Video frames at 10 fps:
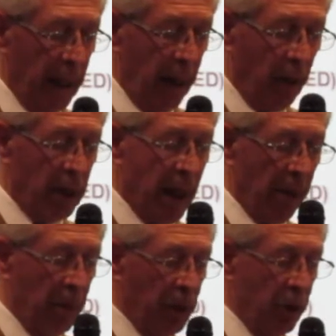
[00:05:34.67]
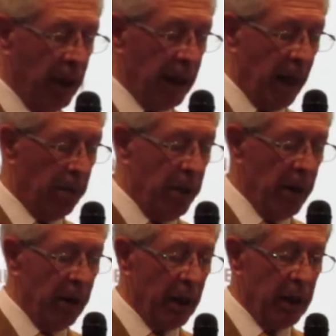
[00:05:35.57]
And what happened during that
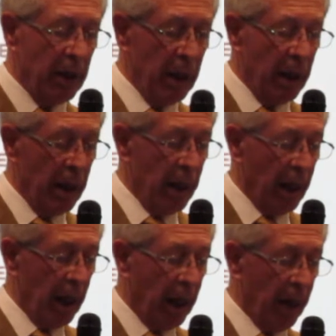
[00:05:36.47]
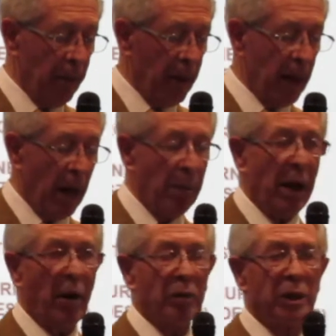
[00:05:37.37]
period? Uh,
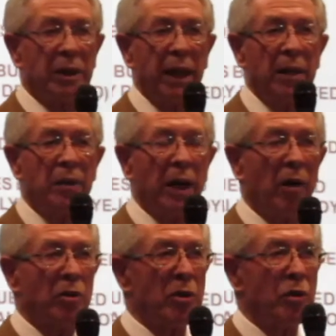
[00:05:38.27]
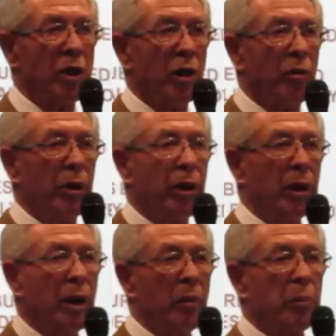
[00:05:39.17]
about 10,000 children,
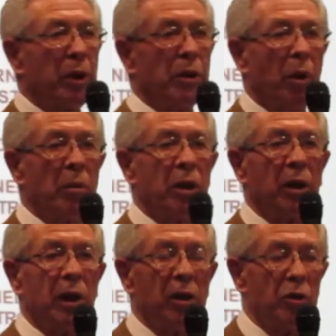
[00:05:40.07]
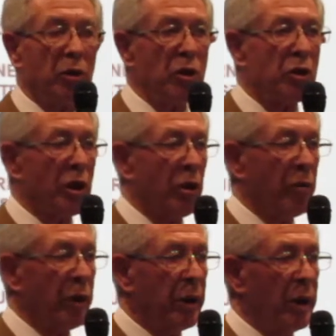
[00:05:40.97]
predominantly Jewish
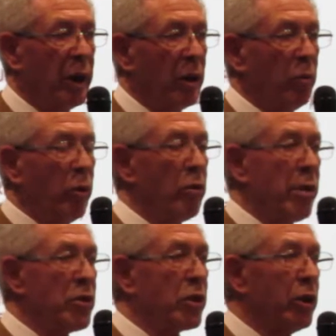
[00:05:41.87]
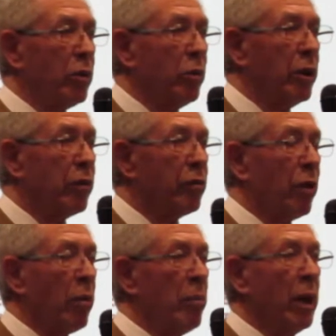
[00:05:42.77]
children, were rescued
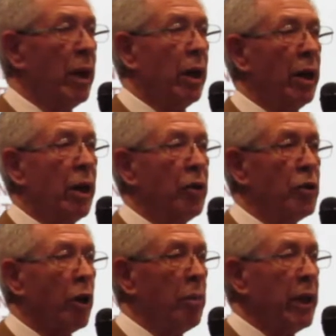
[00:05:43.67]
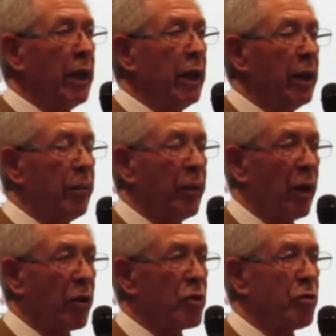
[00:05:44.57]
from Germany,
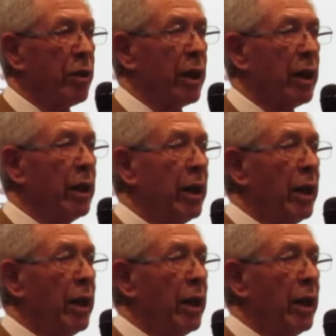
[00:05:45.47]
Austria,